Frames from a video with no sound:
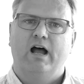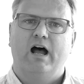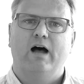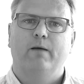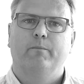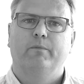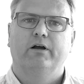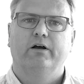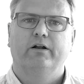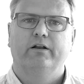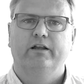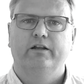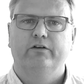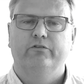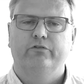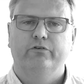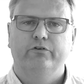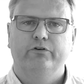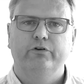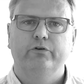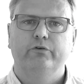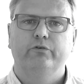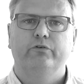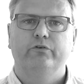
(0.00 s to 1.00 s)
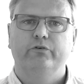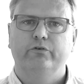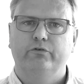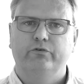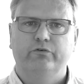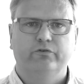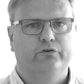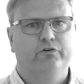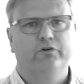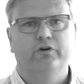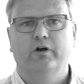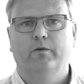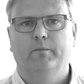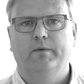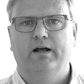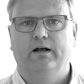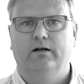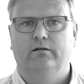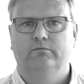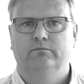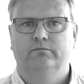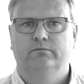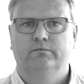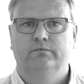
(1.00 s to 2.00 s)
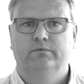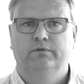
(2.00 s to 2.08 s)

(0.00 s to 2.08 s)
I'm going to introduce you to QML.